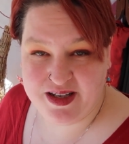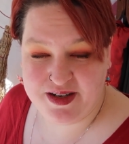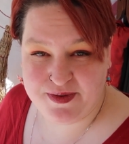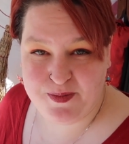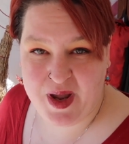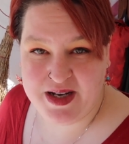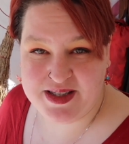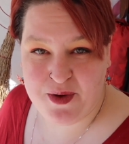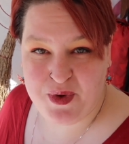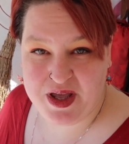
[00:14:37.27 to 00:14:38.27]
the different
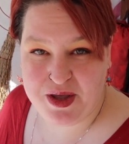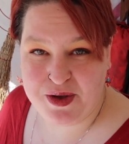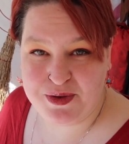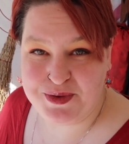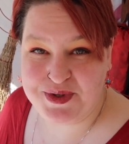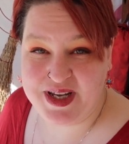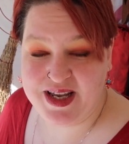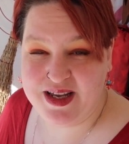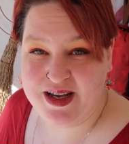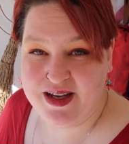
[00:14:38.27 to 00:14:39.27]
paints that we used.
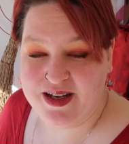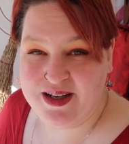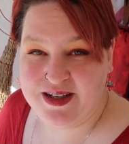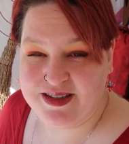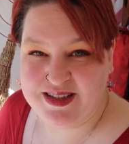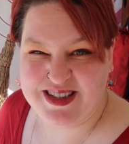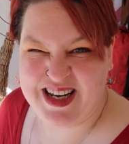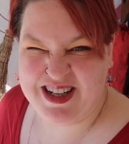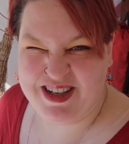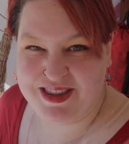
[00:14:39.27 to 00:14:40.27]
Let's
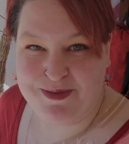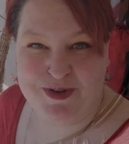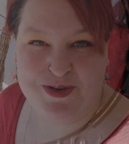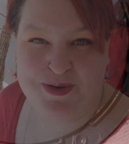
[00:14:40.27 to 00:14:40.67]
take a look at them real